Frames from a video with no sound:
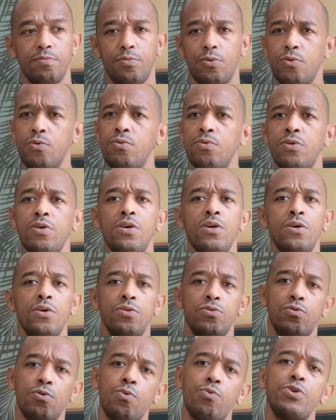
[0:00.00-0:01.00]
Pull
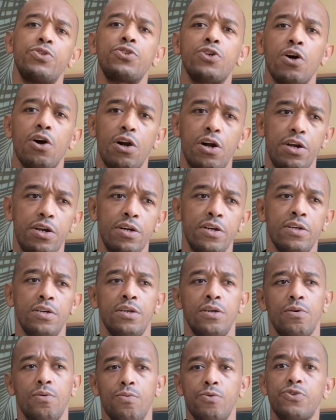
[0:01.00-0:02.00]
to which guard?
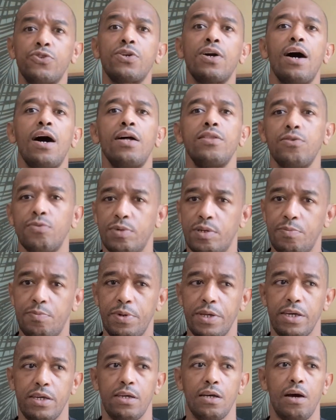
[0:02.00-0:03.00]
Which guard do you want to
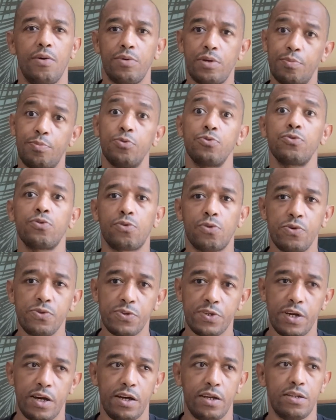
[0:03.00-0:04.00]
play? I want to pull to
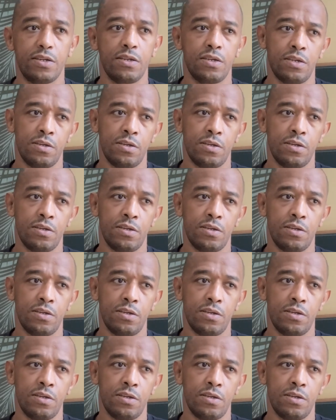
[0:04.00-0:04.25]
close guard.